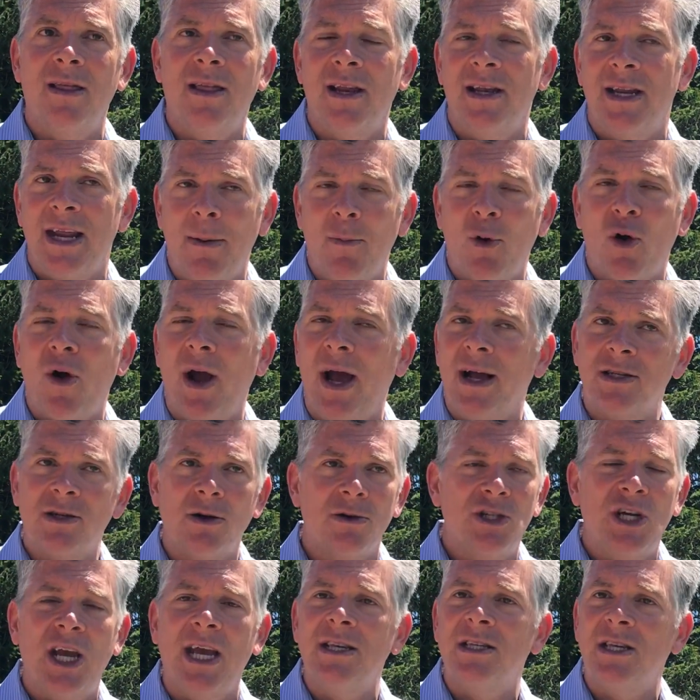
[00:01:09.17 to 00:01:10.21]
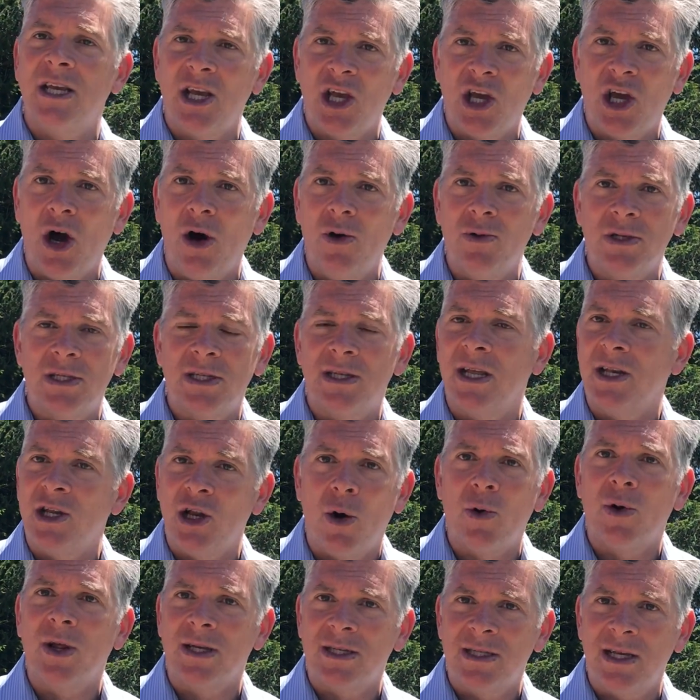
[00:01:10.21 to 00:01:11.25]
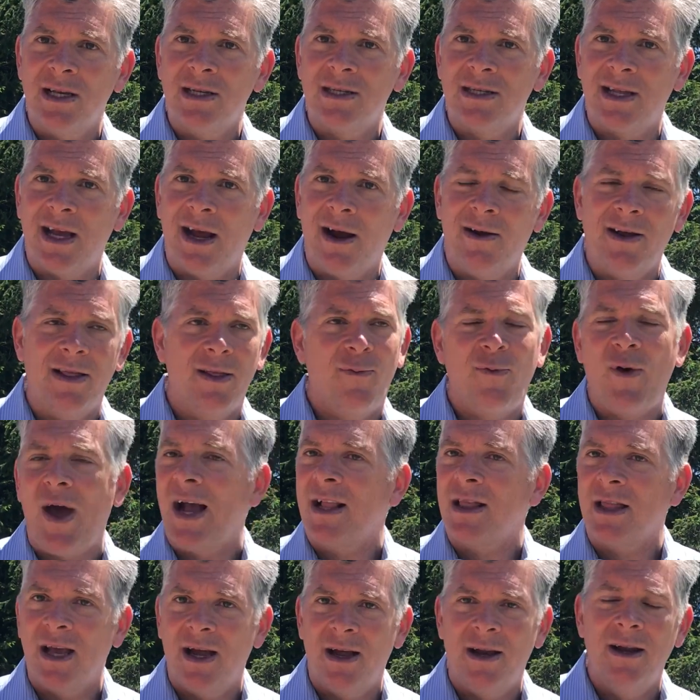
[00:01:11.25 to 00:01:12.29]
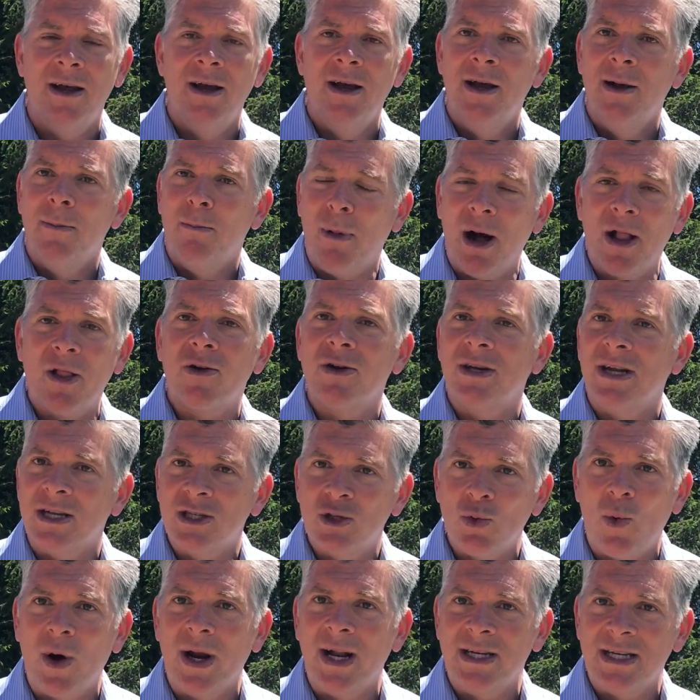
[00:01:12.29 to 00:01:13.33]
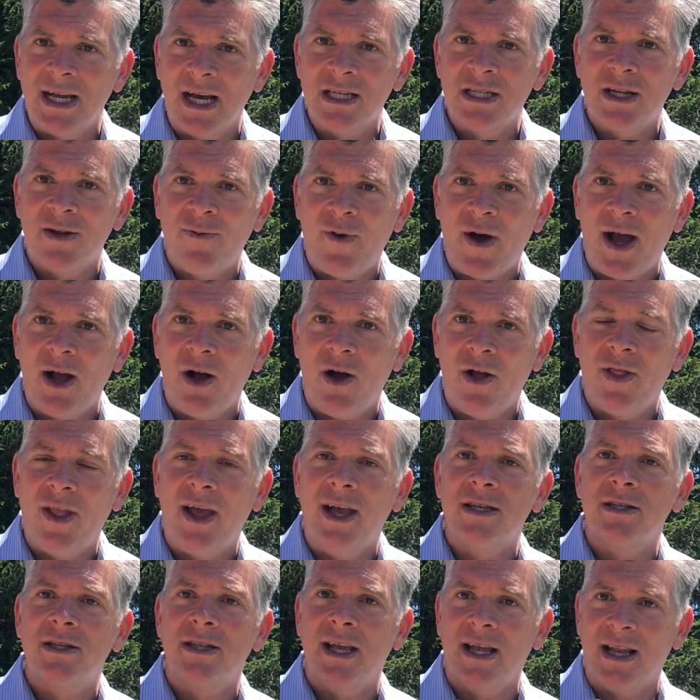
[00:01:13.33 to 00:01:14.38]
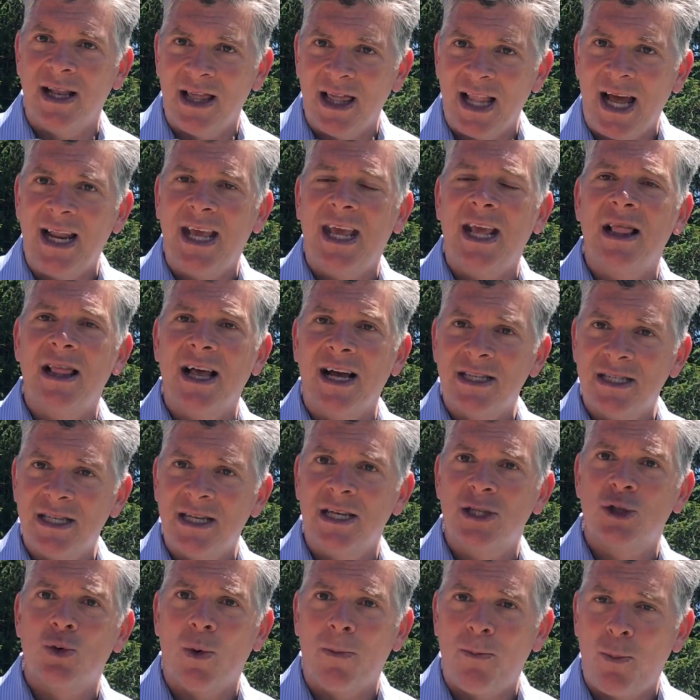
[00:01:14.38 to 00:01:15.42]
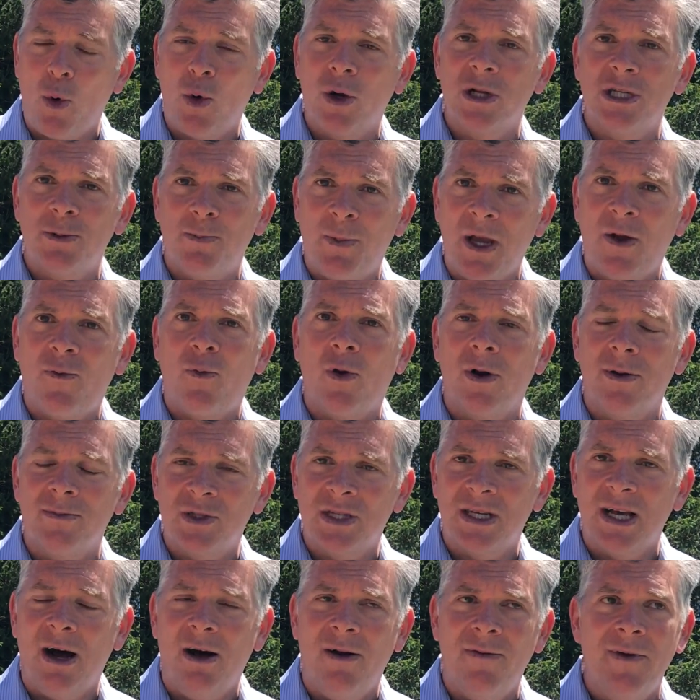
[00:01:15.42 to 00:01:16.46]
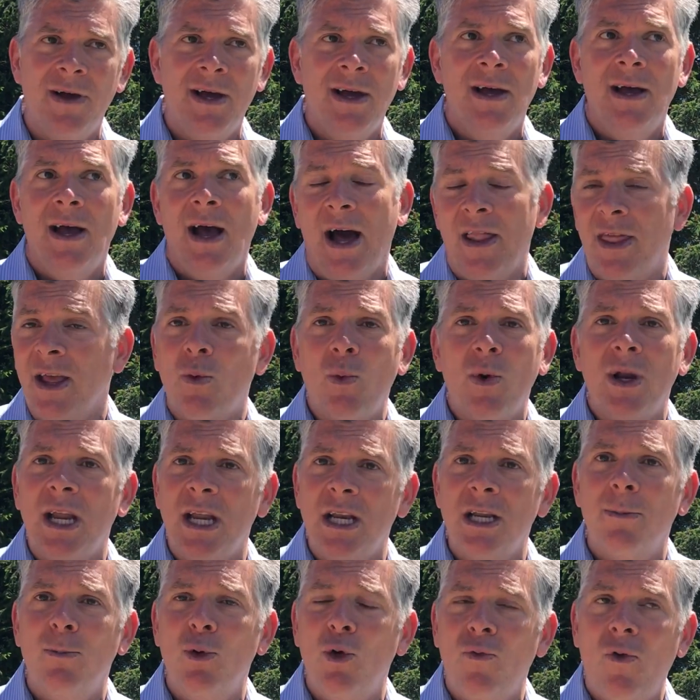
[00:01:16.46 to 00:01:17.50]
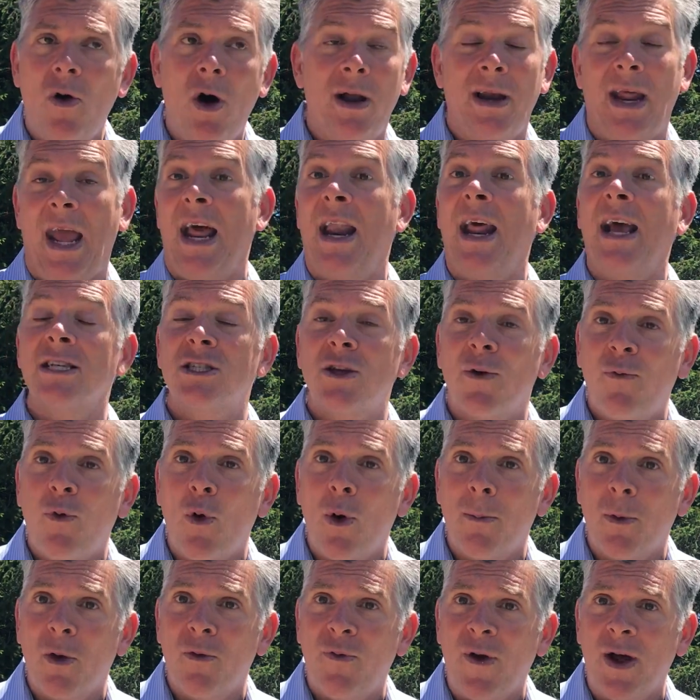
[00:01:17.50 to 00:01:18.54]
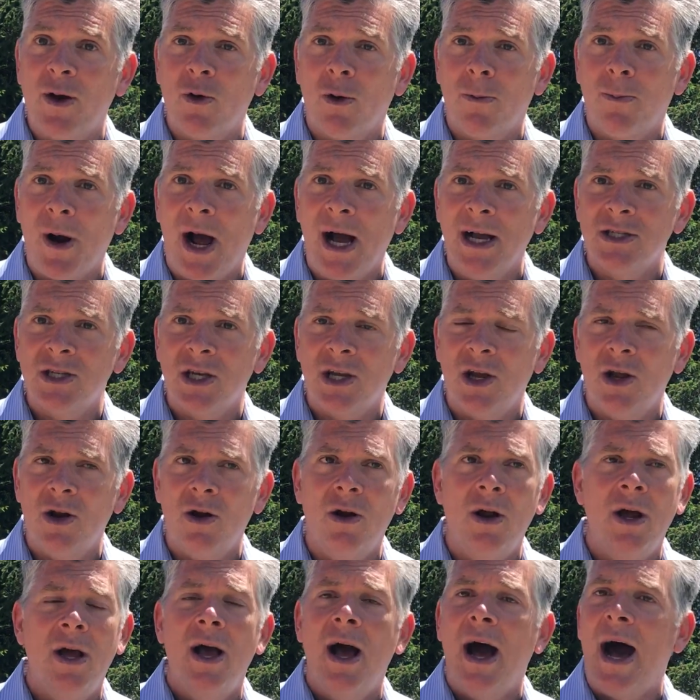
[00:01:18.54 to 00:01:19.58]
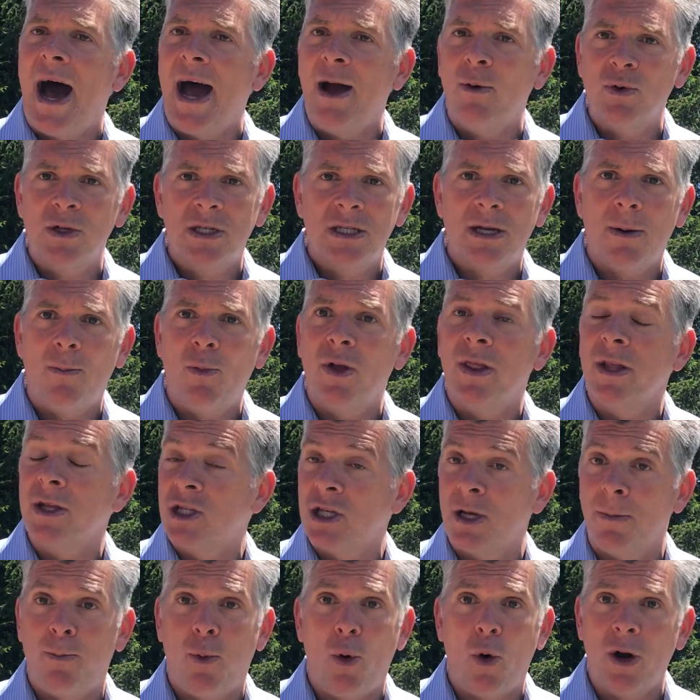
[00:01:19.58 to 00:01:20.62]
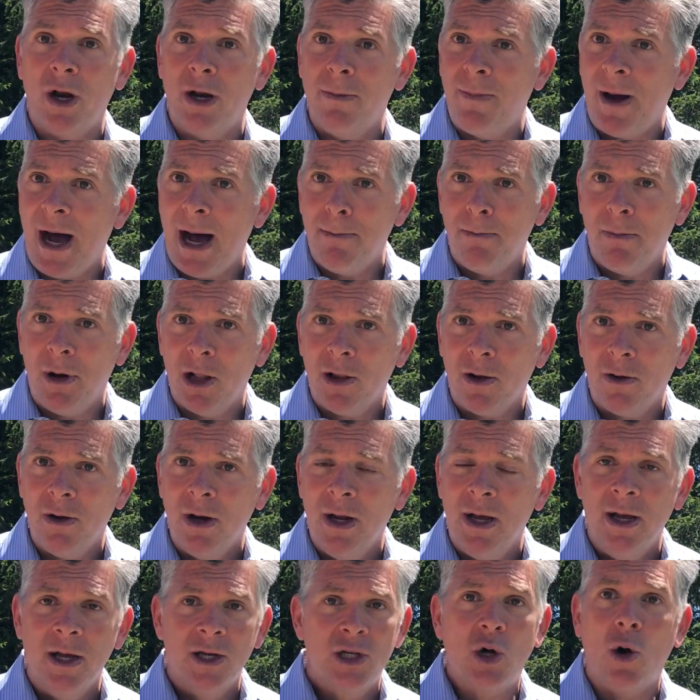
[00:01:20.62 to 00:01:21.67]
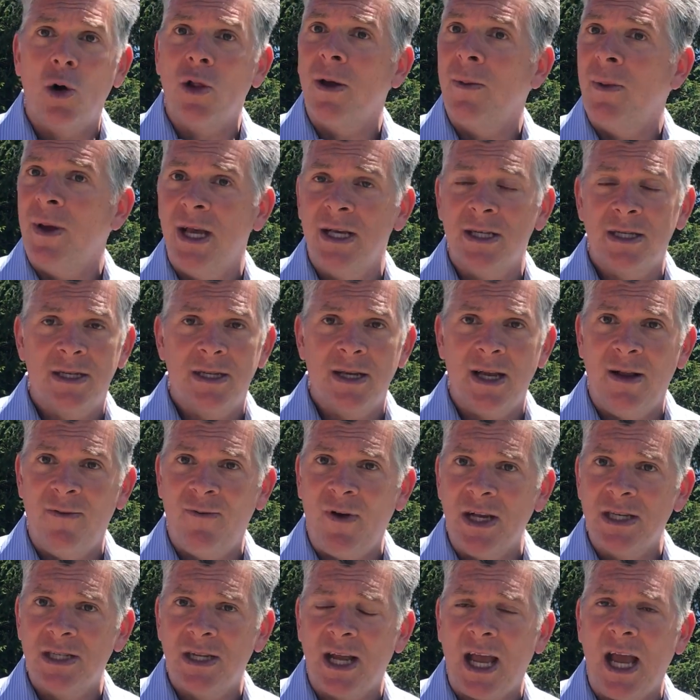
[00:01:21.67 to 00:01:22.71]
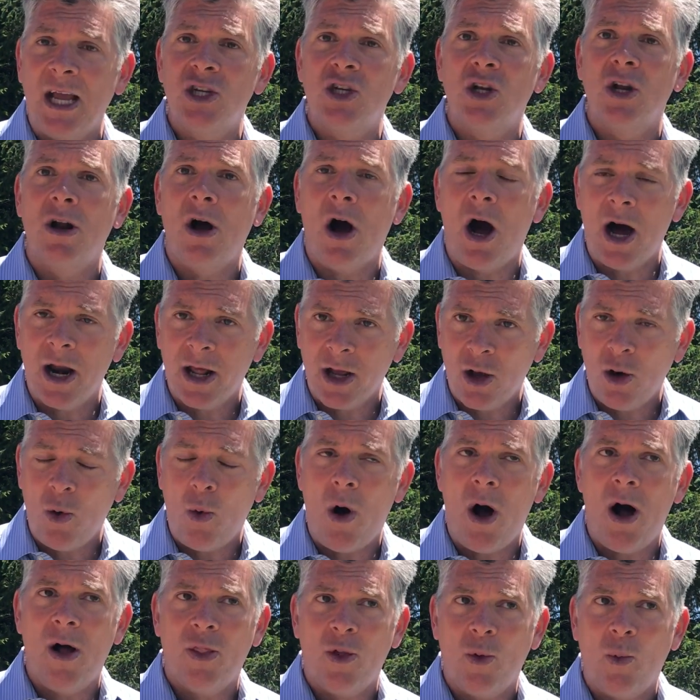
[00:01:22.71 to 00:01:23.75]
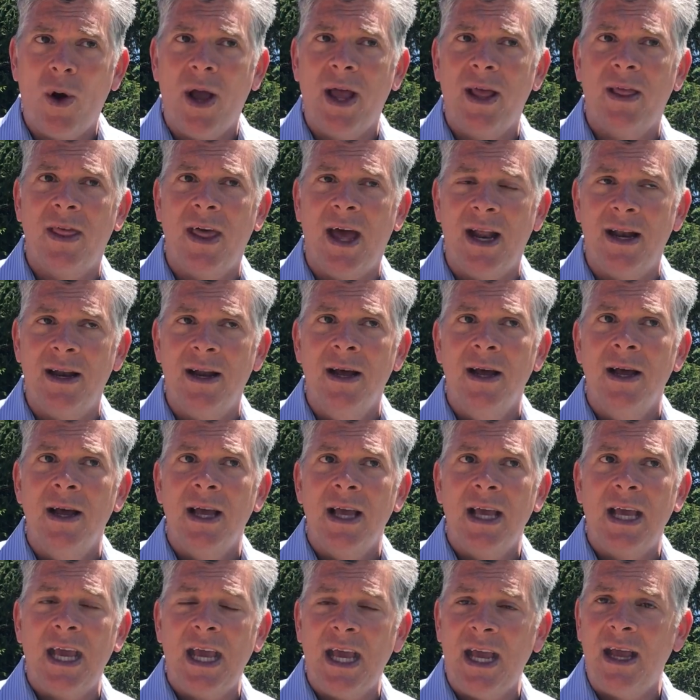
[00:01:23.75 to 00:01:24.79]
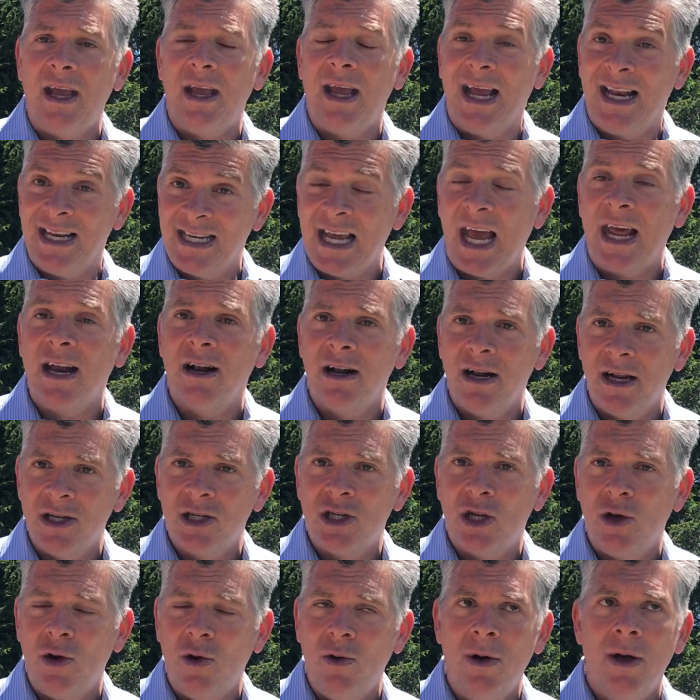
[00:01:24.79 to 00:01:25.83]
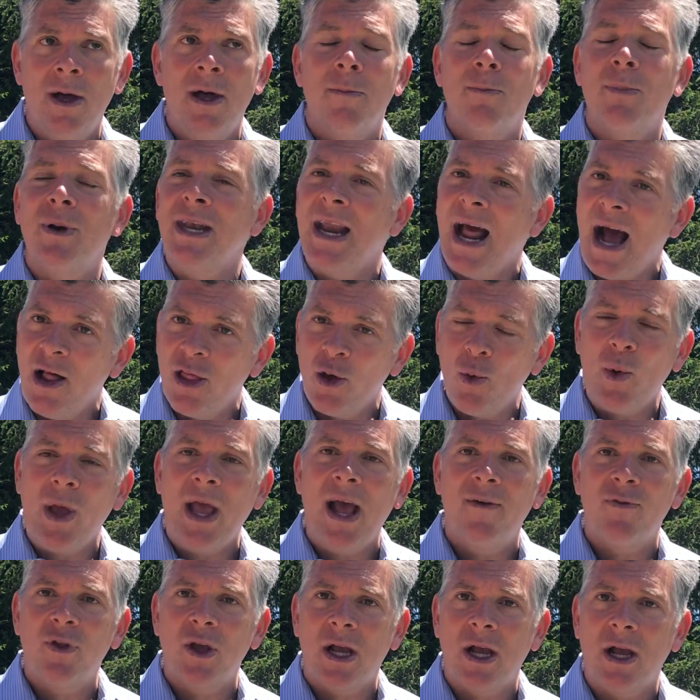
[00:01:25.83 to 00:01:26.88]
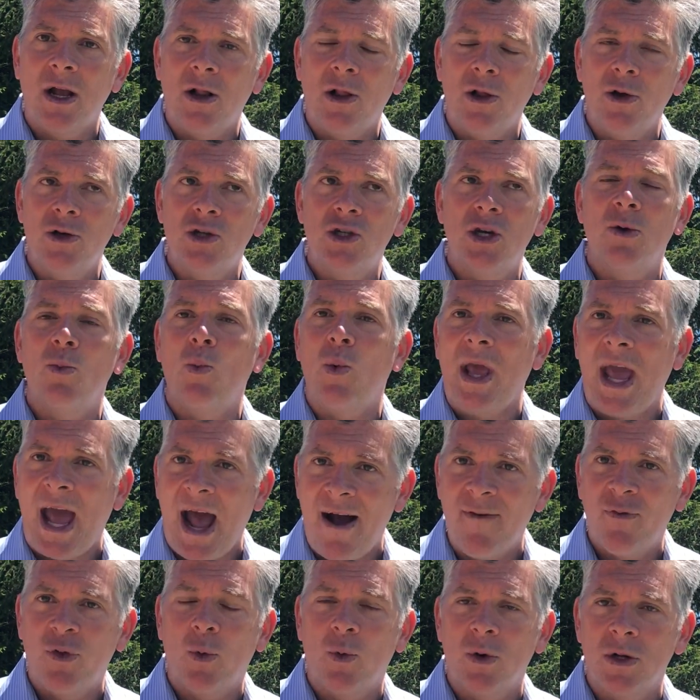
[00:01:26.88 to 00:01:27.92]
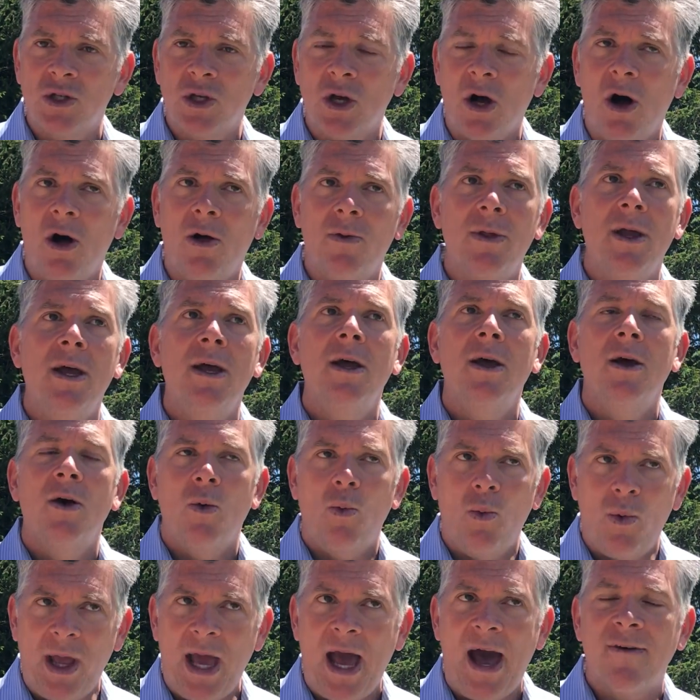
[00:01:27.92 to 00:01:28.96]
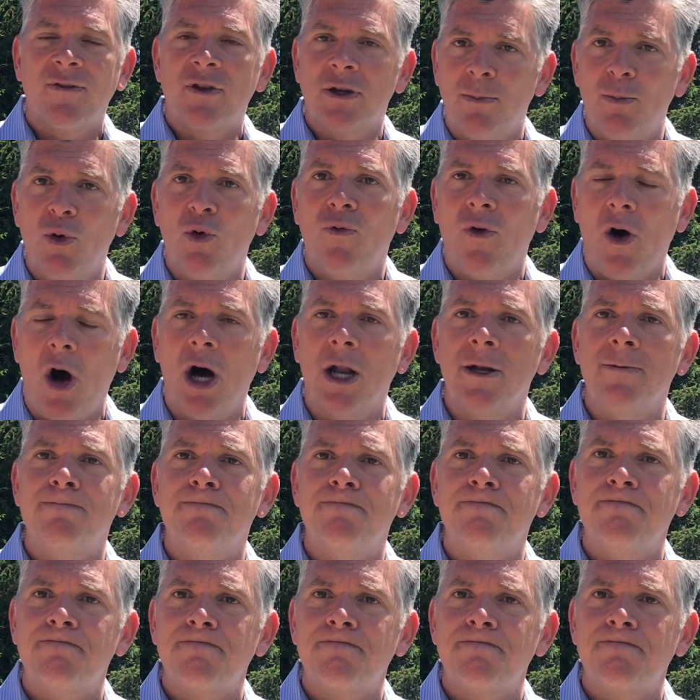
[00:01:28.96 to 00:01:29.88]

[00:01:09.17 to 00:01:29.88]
the Democrats are chasing ghosts that don't exist there. And the fact that Mueller doesn't want to testify on this, that let, he lets his report speak for himself, I think we need to move on. And as a former federal prosecutor, I was someone that supported Bob Mueller, told him his investigation ought to go on the way that he intended it to. But now that we have the conclusion, we have the result, we have to move on.